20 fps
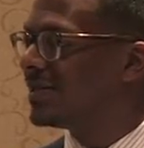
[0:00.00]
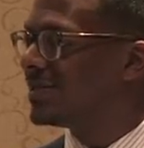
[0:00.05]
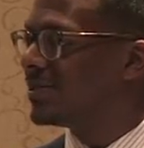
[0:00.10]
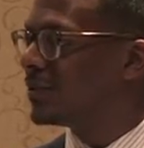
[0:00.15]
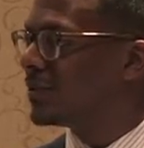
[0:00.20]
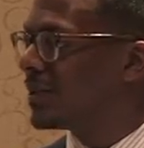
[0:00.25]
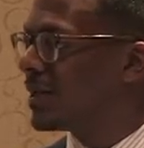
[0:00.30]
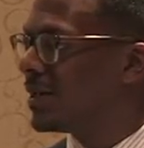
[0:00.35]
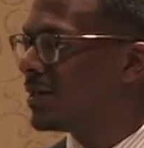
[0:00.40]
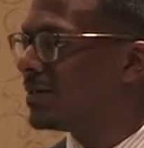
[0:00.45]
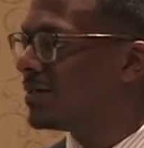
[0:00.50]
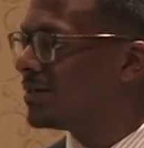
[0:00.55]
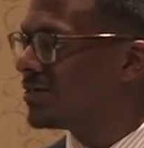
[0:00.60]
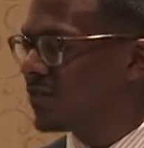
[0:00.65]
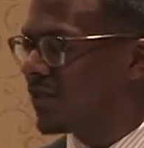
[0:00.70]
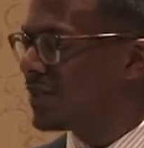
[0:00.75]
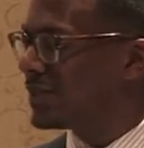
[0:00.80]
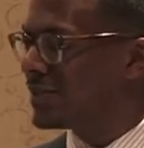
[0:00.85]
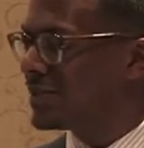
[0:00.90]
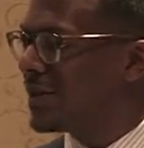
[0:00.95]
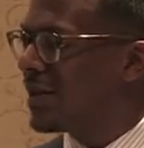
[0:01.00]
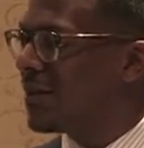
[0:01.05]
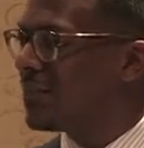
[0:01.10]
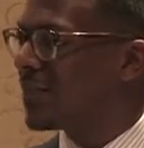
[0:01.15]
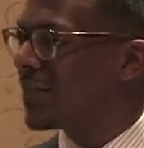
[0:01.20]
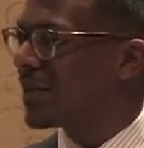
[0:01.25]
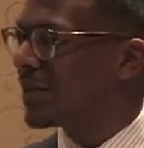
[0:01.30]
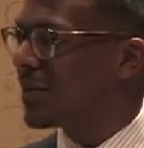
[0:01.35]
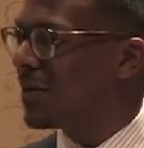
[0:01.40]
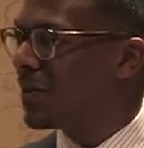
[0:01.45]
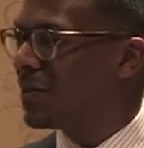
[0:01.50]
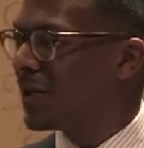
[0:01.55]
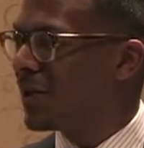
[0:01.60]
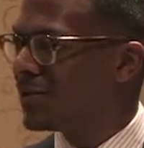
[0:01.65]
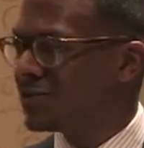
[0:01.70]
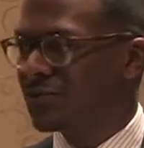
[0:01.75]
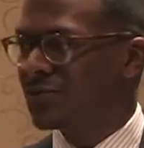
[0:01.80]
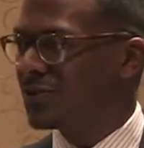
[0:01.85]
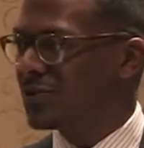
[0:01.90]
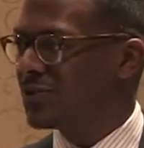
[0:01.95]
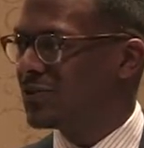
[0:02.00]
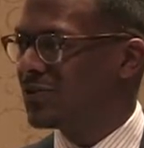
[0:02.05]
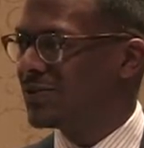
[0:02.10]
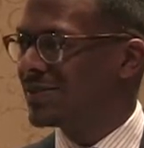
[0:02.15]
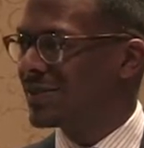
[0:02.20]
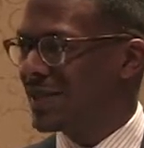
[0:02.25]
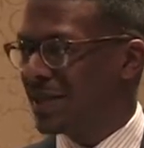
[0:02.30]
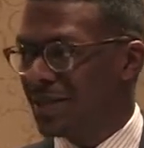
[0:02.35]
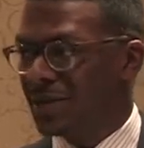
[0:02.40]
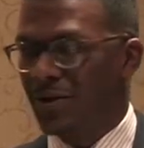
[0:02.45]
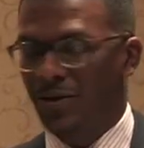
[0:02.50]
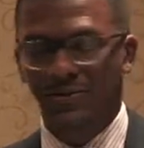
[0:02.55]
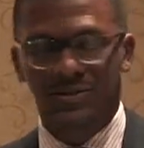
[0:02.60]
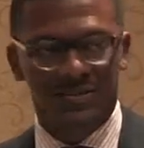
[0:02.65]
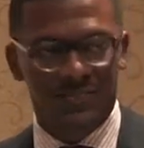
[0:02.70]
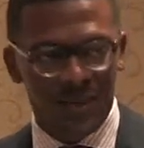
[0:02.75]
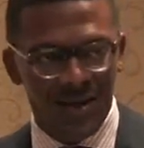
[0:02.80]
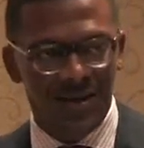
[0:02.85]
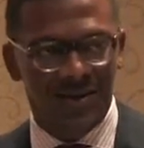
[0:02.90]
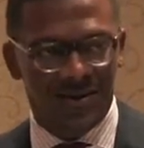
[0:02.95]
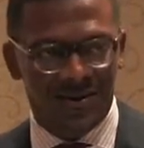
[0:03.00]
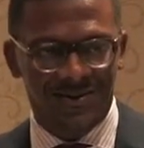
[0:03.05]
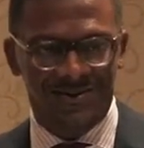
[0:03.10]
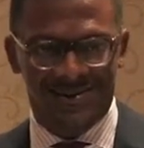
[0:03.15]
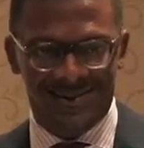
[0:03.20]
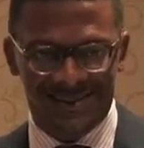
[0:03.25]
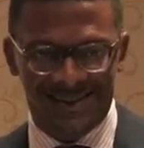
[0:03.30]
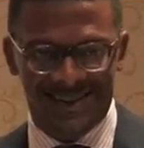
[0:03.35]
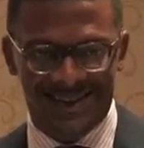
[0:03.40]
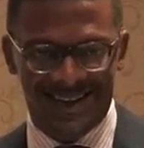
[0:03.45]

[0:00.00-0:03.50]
to get dressed up and come introduce keynote speakers.